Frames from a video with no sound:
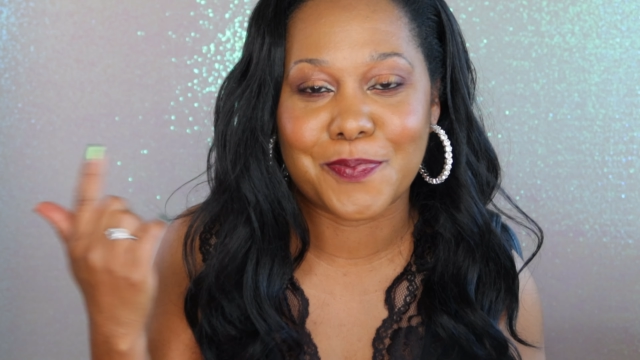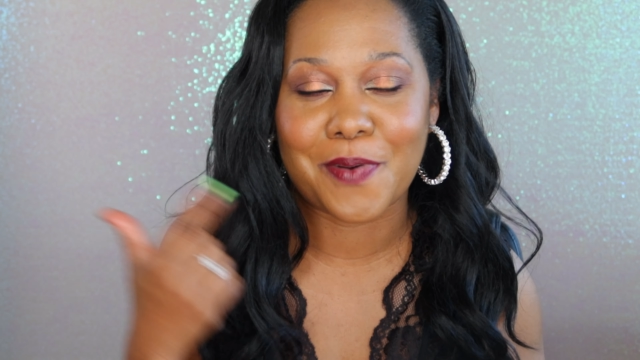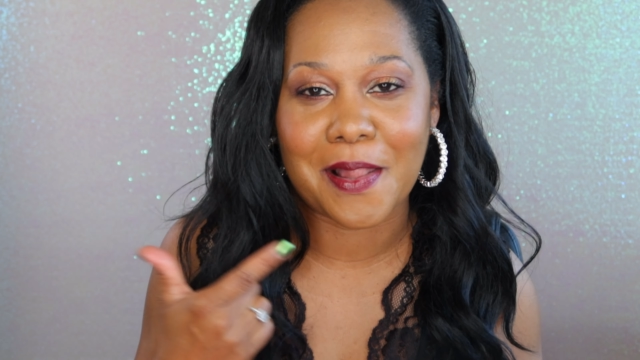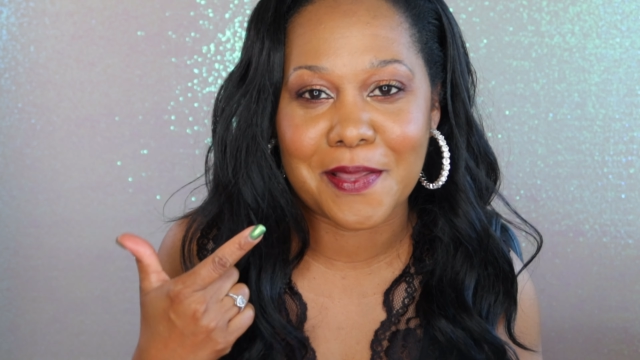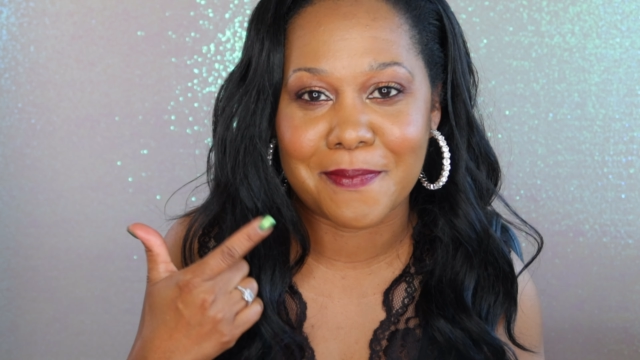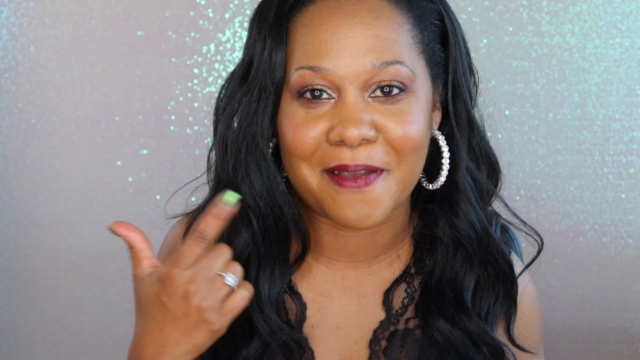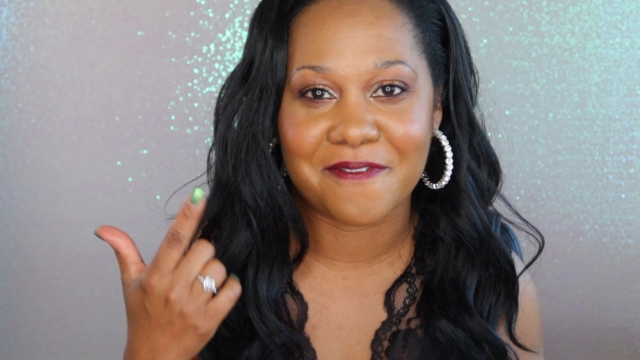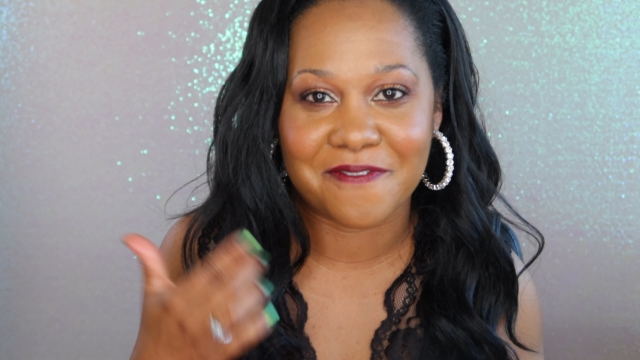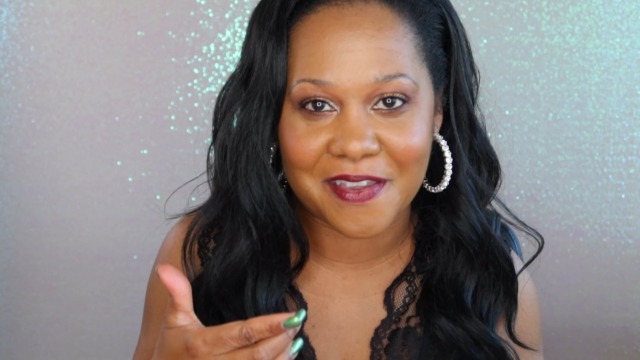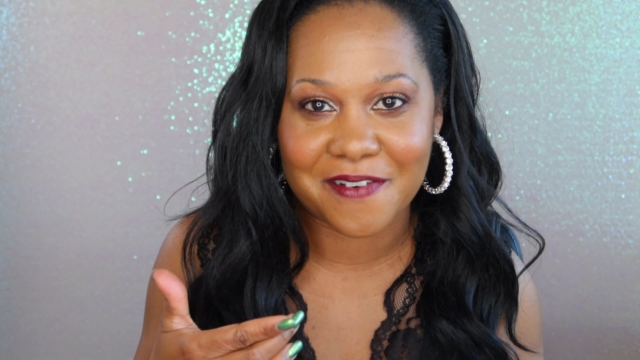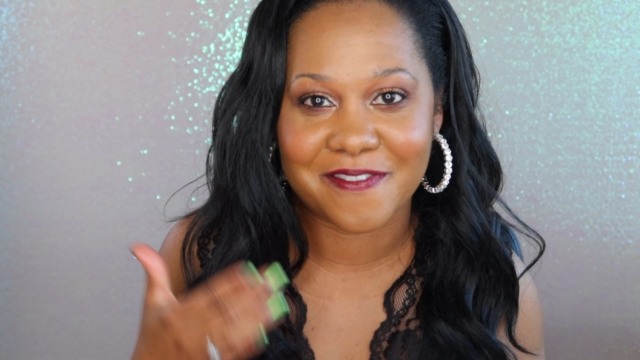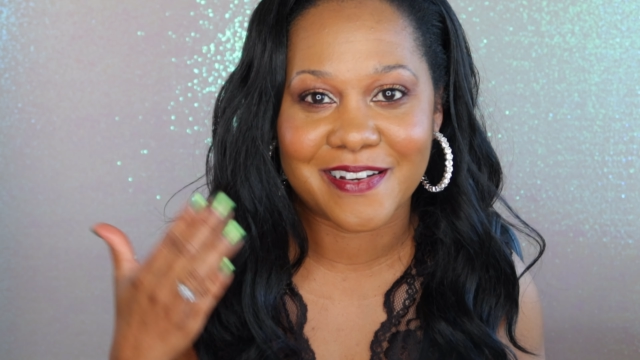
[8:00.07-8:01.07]
probably my
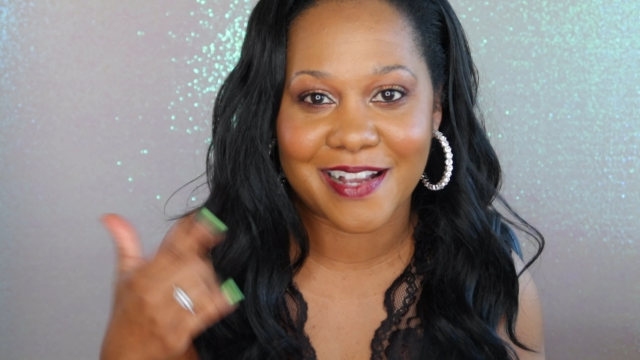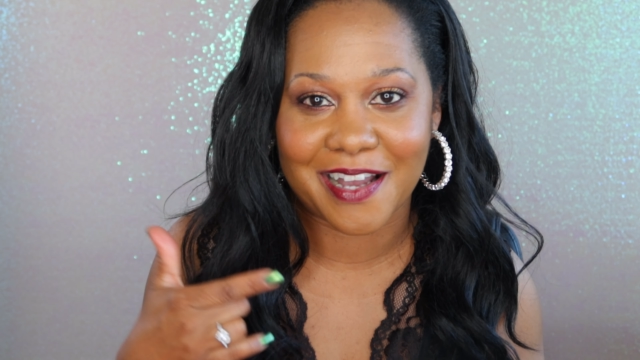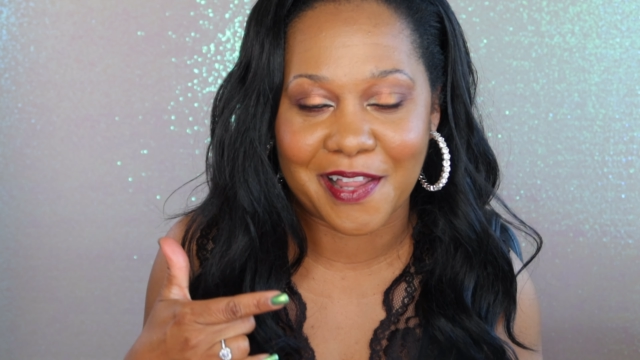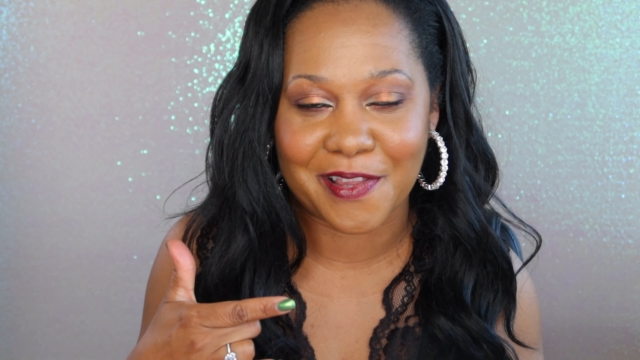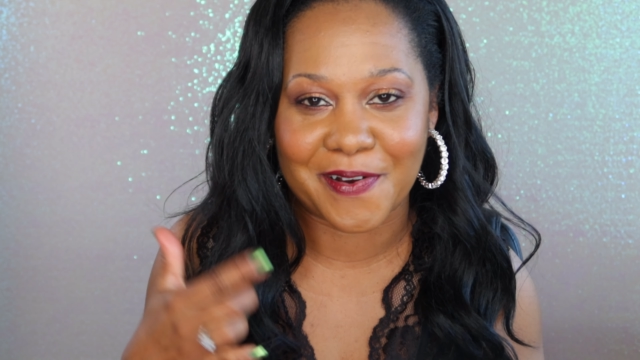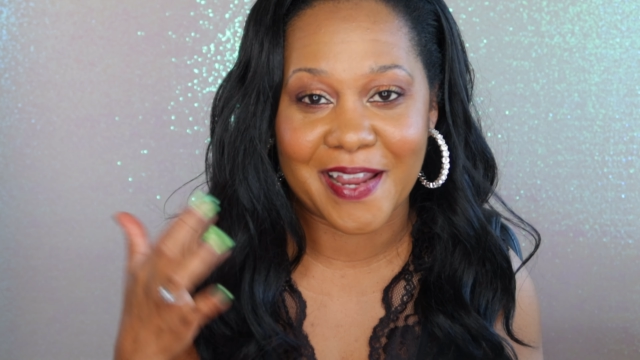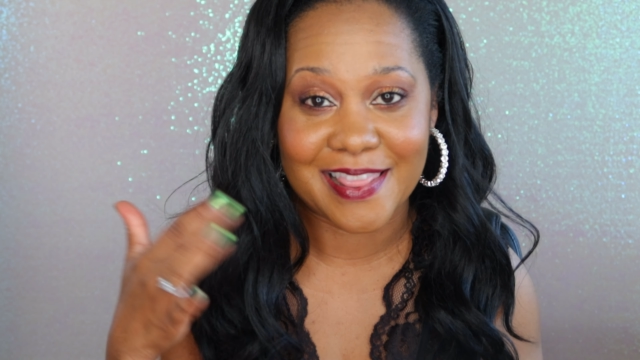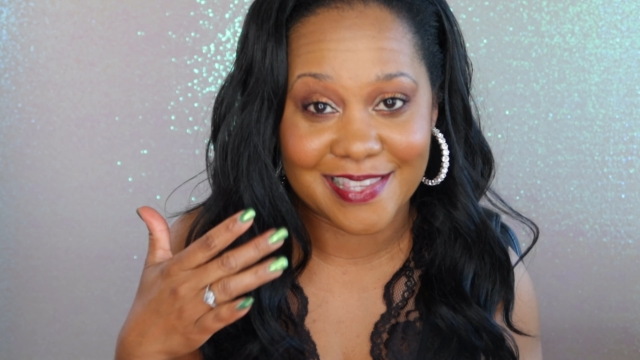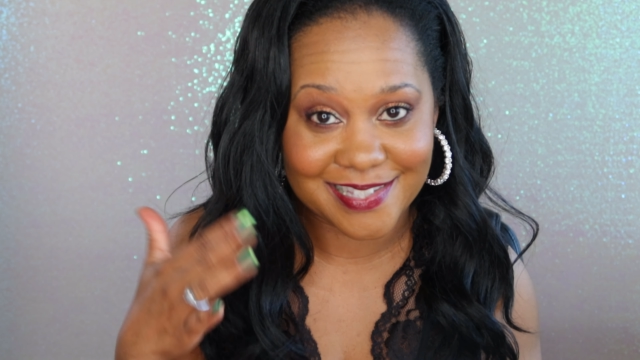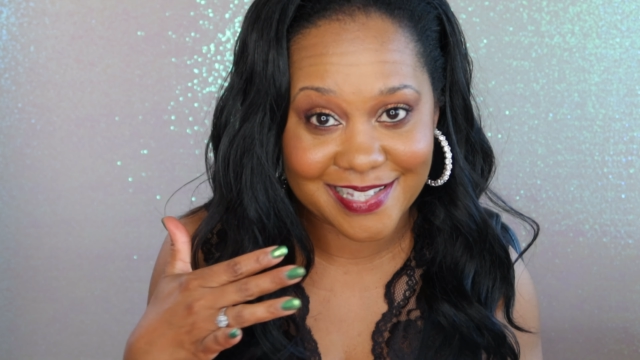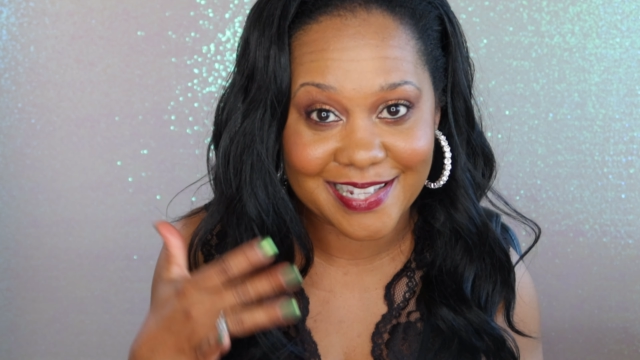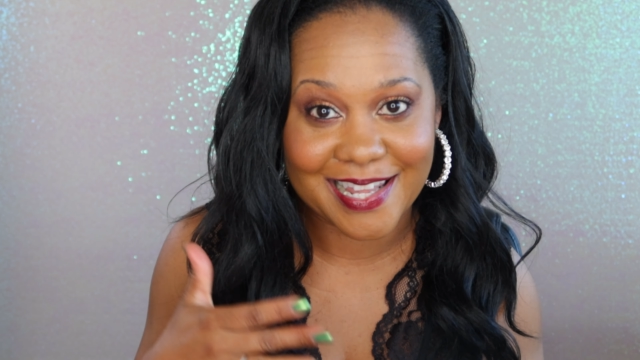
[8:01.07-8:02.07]
favorite color in
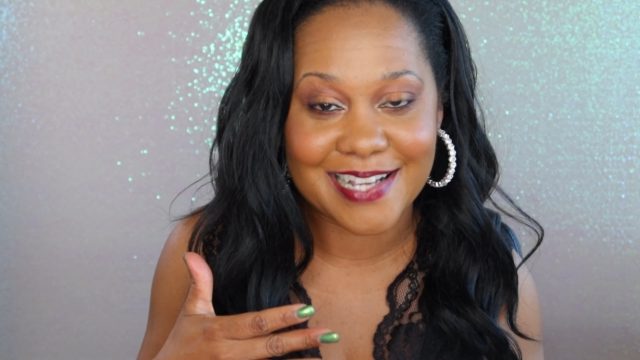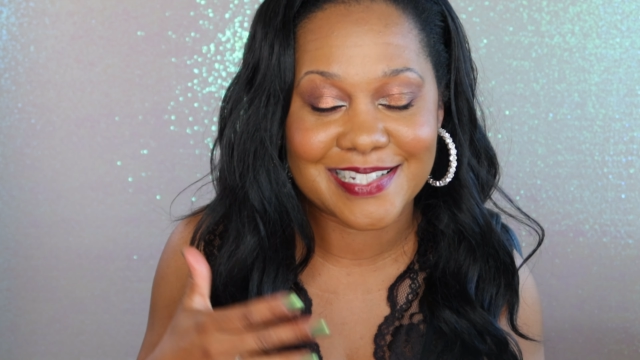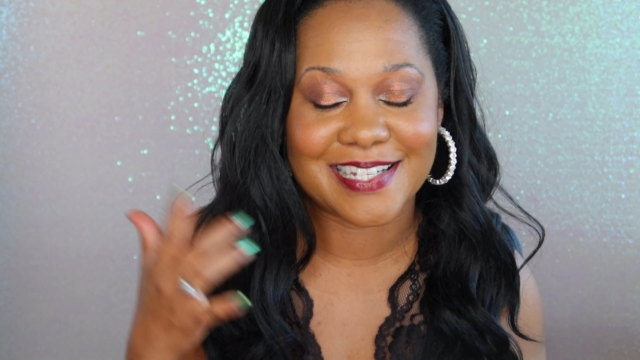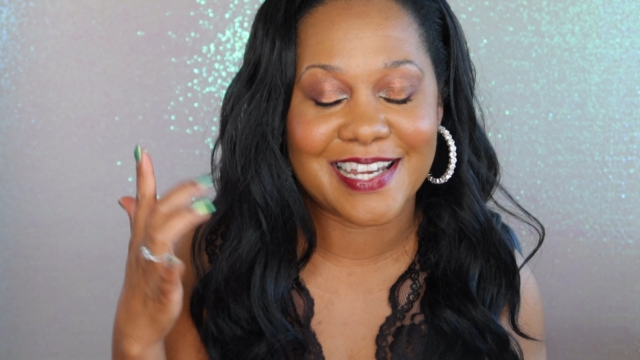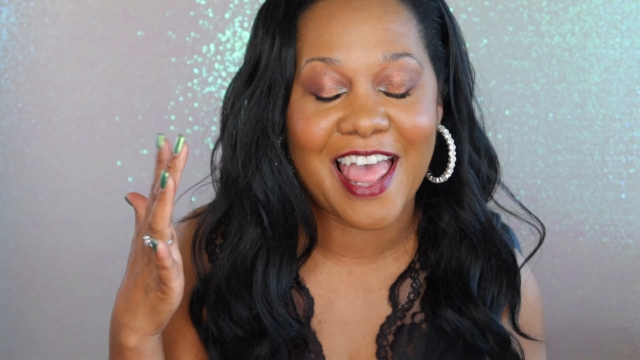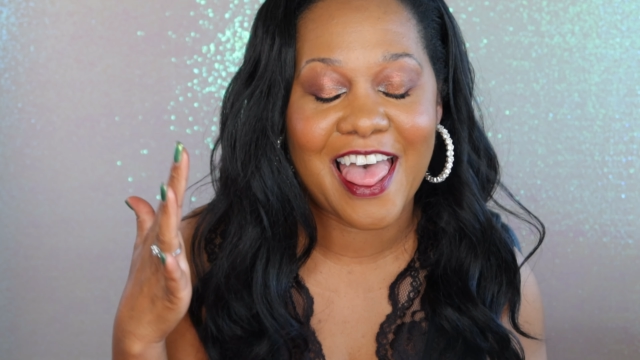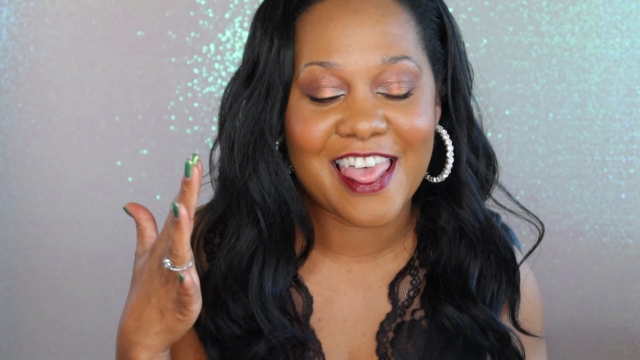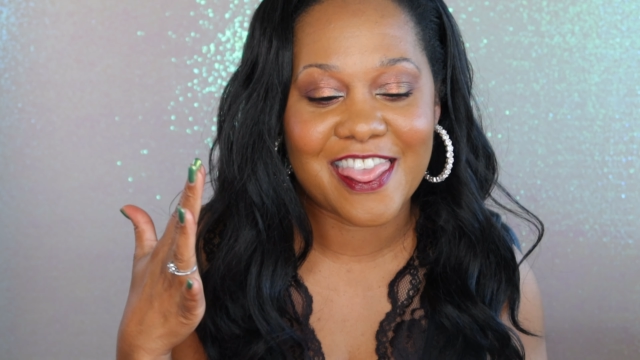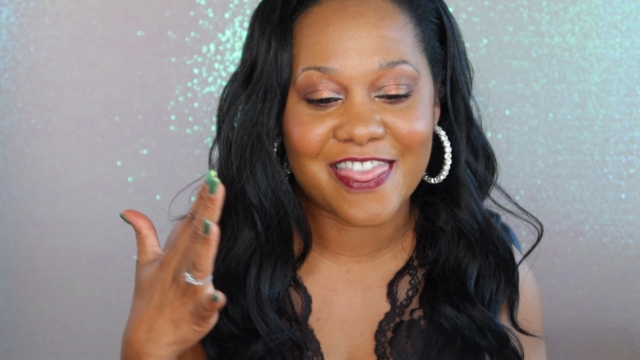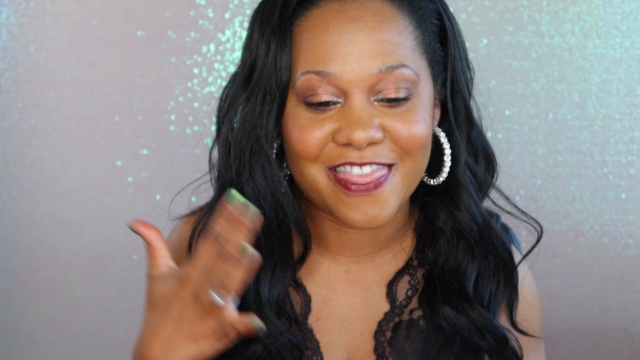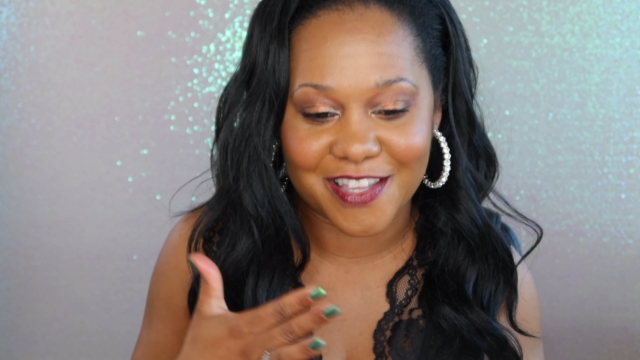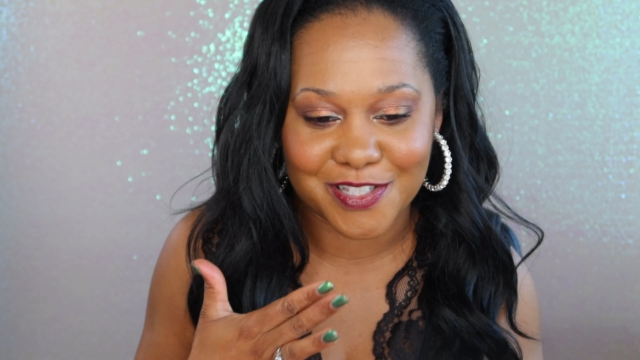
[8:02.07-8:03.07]
this collection
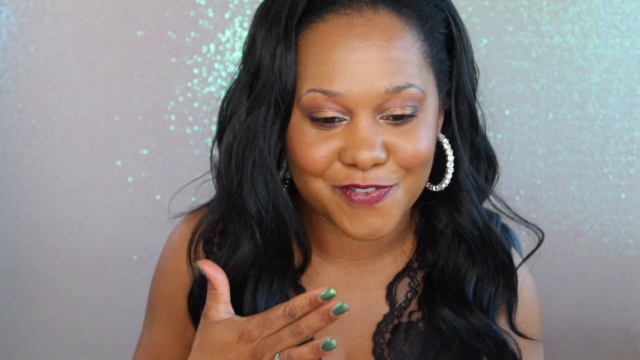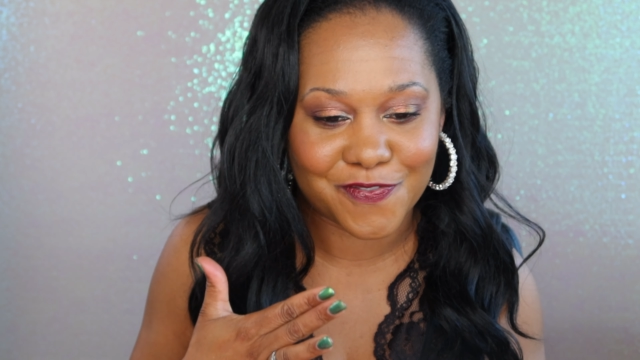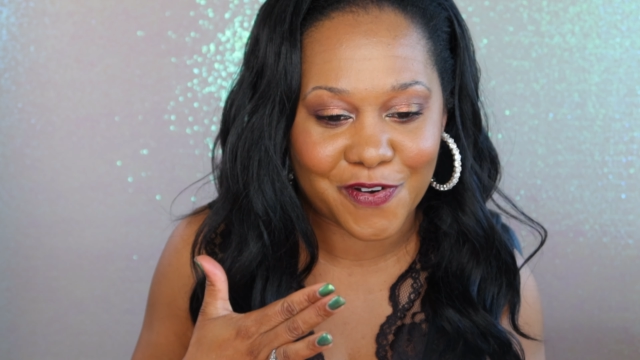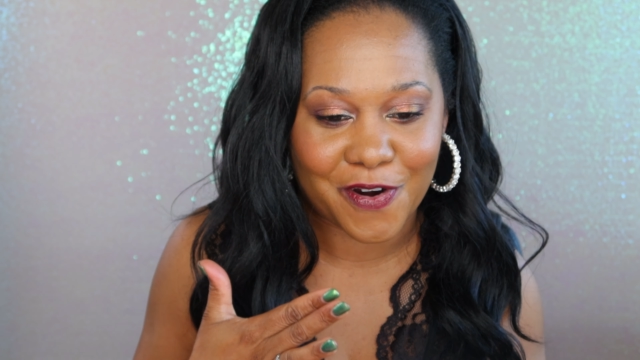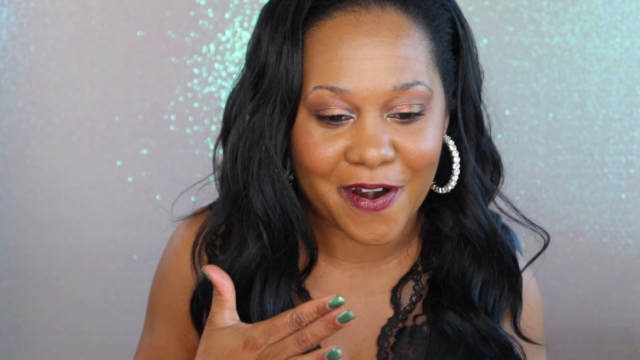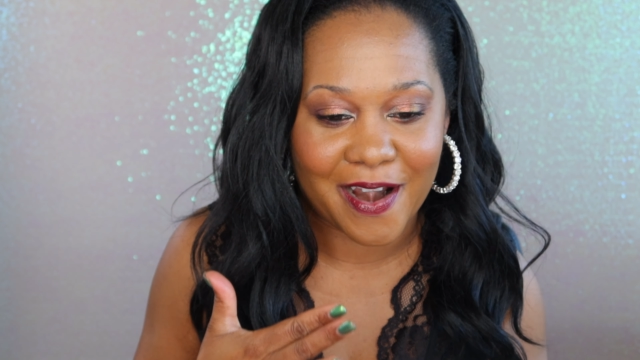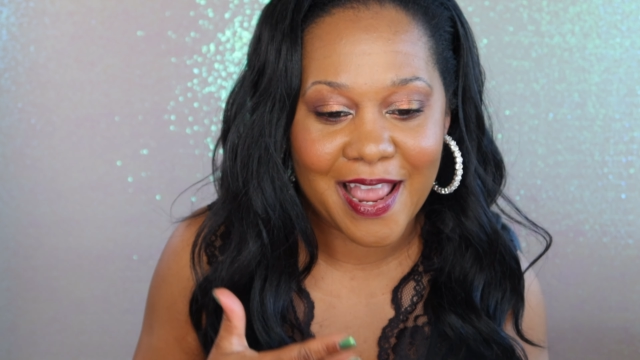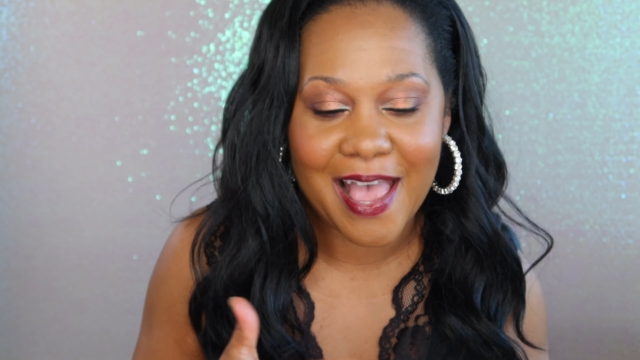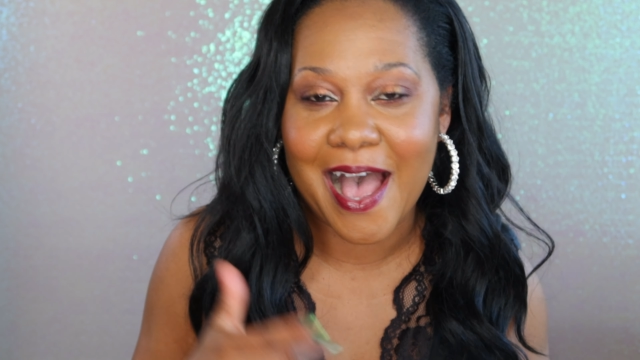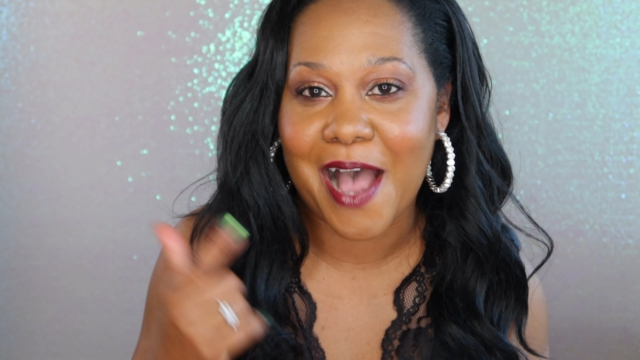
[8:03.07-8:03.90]
thus far.